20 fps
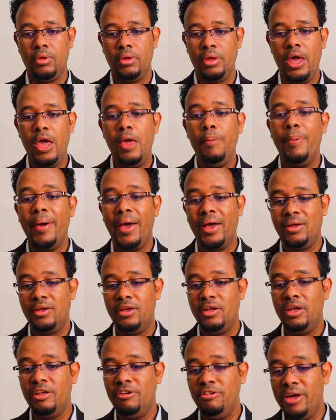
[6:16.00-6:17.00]
AIPAC
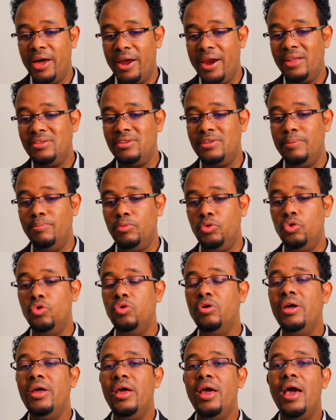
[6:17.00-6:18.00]
directs them
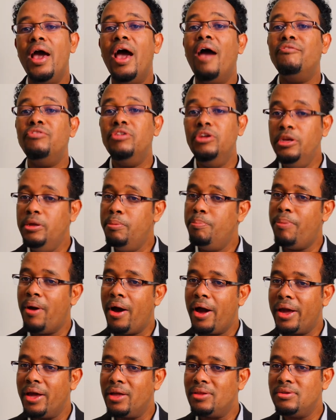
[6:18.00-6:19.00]
to have deep
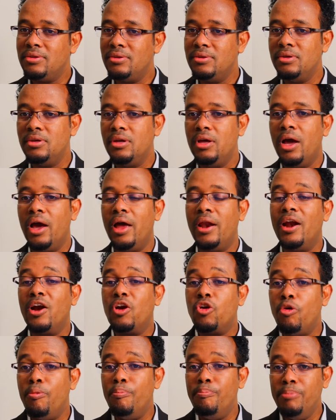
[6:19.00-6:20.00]
pockets and are
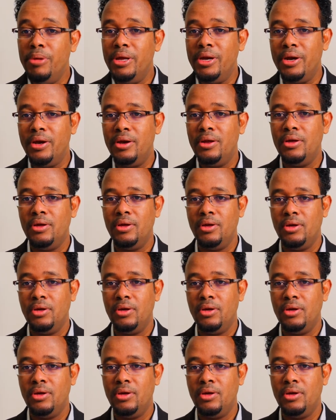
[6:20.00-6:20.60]
committed